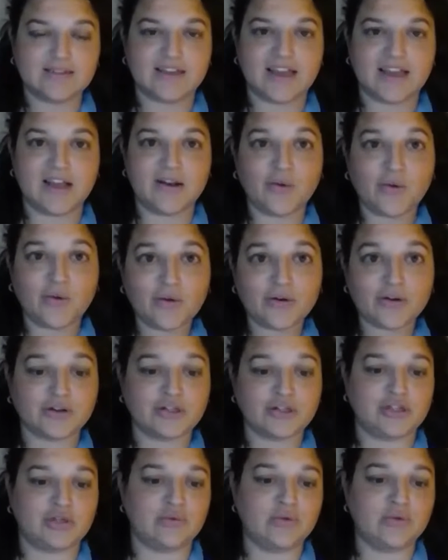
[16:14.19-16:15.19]
In order
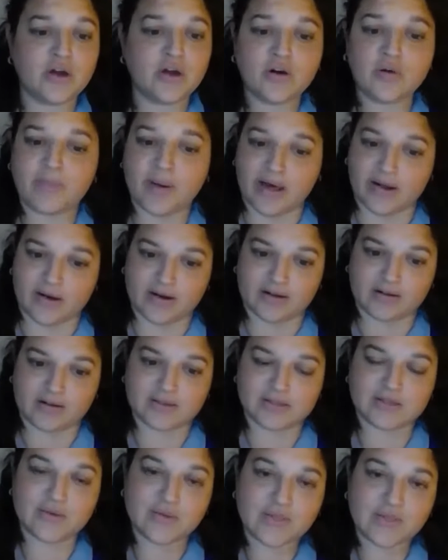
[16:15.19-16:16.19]
to know better,
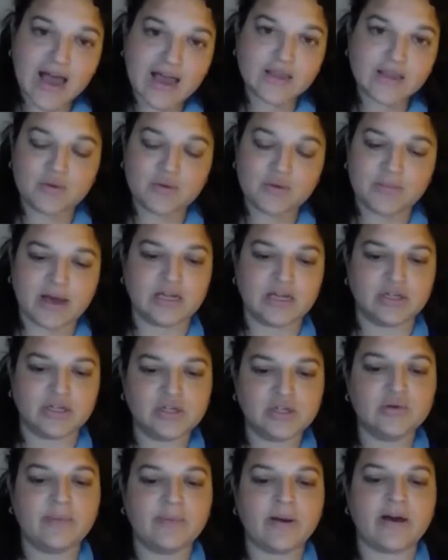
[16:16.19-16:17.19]
so that you might
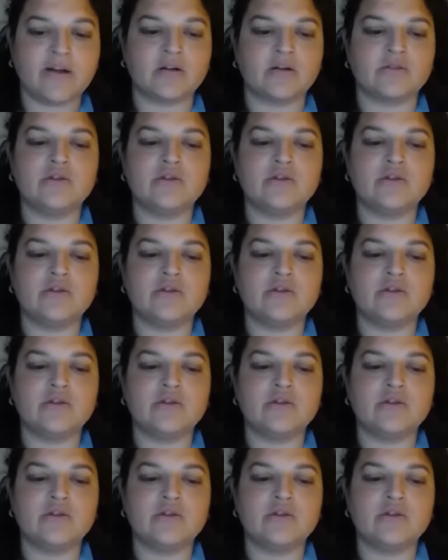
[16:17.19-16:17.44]
do better,